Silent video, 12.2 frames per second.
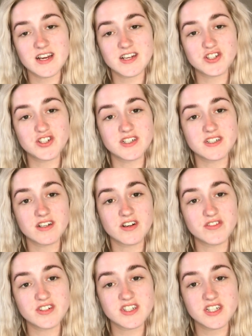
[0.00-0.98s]
and she's
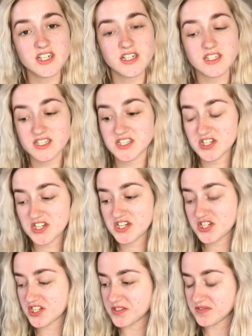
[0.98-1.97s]
currently
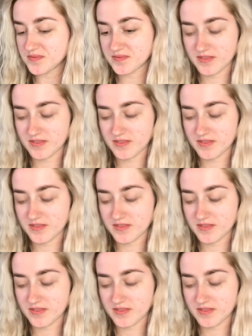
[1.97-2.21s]
screeching.